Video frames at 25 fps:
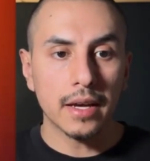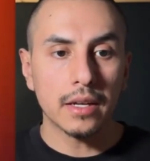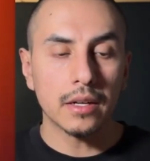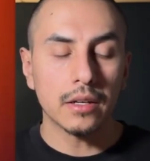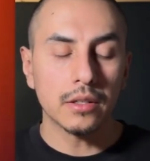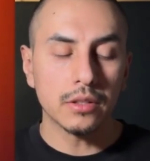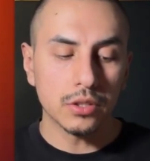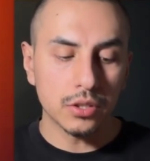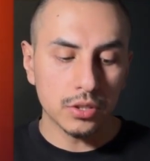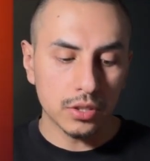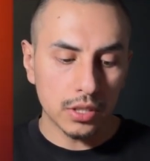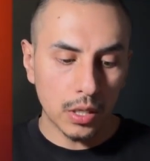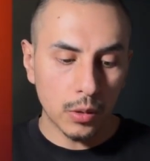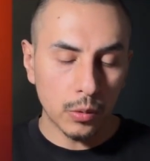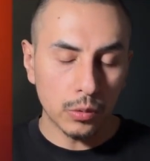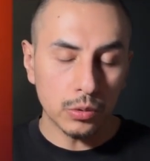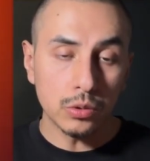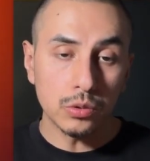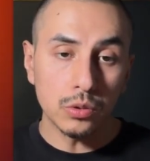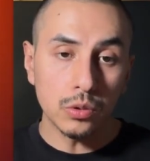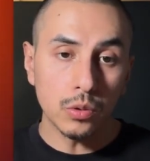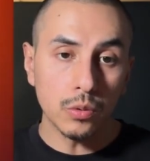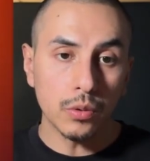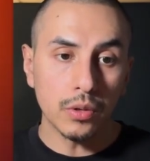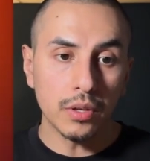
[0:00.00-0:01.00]
and understand what to
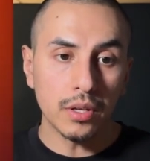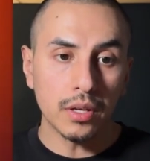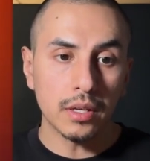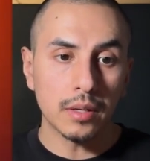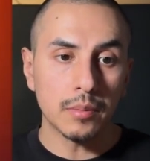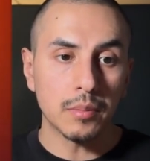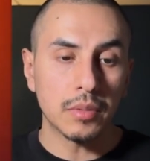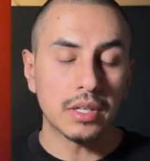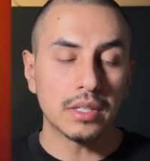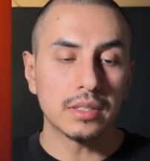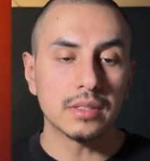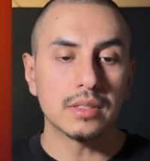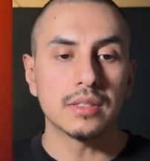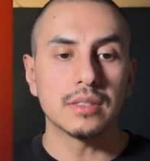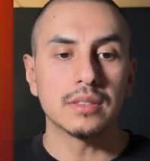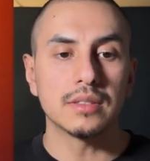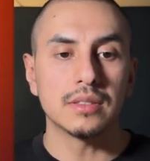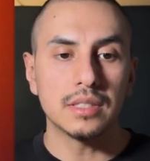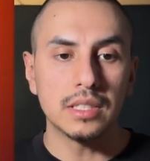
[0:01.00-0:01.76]
do with it because it's